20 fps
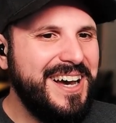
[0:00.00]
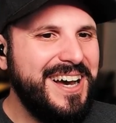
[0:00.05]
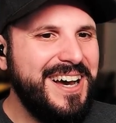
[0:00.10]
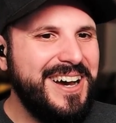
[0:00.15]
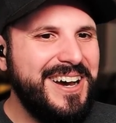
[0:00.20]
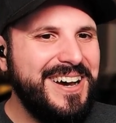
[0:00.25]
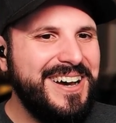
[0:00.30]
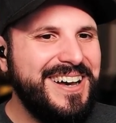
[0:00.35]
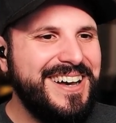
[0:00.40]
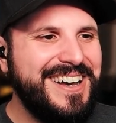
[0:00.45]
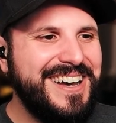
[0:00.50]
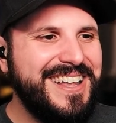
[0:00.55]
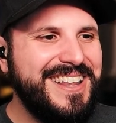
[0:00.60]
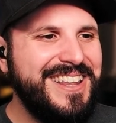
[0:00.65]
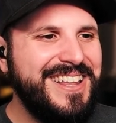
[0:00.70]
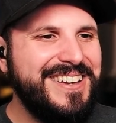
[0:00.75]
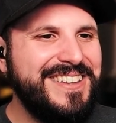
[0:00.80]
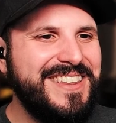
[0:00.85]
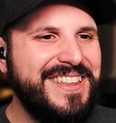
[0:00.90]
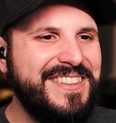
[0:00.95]
I
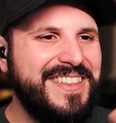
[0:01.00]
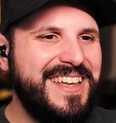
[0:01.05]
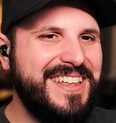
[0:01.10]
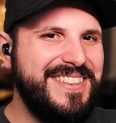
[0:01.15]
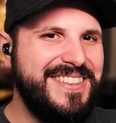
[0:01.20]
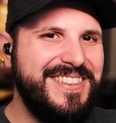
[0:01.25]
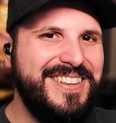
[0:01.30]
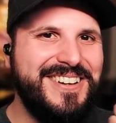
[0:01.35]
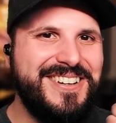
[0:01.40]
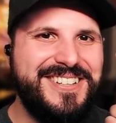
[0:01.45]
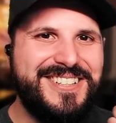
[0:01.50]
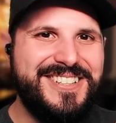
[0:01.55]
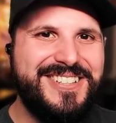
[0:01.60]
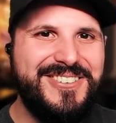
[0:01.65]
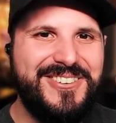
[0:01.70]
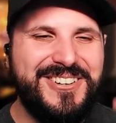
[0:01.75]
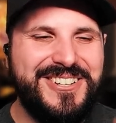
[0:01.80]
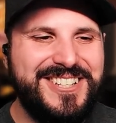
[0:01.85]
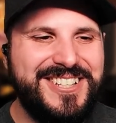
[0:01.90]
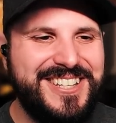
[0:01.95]
like that they look
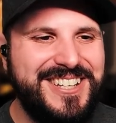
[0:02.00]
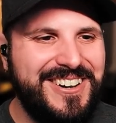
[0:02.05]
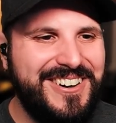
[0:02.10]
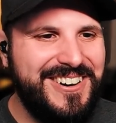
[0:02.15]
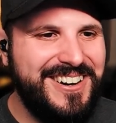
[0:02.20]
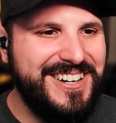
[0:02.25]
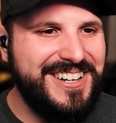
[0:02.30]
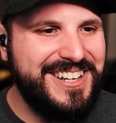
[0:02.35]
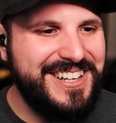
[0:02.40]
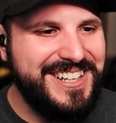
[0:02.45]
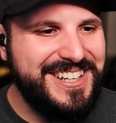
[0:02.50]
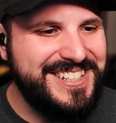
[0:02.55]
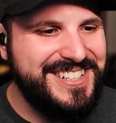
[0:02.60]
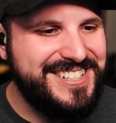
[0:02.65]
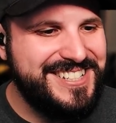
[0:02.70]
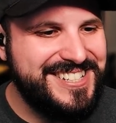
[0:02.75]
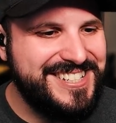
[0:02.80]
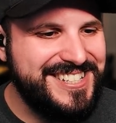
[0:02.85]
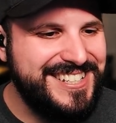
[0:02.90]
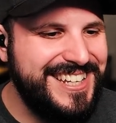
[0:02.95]
towards the
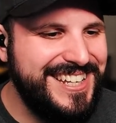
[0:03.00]
audience.